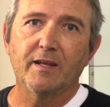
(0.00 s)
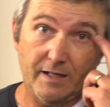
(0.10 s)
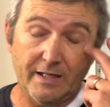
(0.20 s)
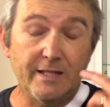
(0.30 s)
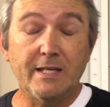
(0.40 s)

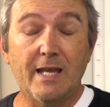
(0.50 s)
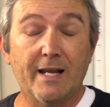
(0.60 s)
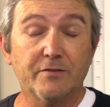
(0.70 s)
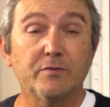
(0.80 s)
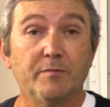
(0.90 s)
In the
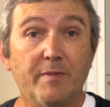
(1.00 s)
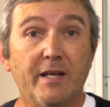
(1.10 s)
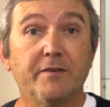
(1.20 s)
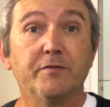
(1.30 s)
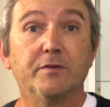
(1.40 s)
actual
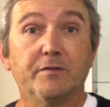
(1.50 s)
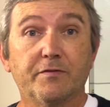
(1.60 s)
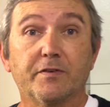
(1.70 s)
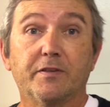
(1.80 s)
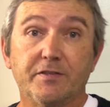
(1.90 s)
manual
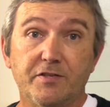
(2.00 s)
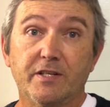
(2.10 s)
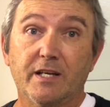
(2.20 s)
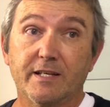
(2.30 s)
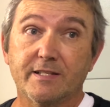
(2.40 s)
for the
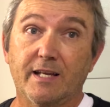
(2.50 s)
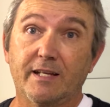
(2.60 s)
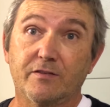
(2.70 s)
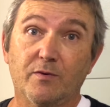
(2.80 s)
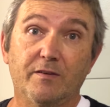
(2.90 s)

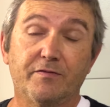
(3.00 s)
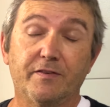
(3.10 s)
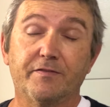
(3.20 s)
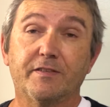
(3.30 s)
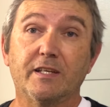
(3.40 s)
GSA
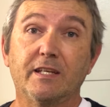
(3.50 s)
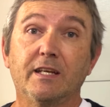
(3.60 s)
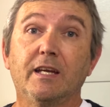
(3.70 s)
1250,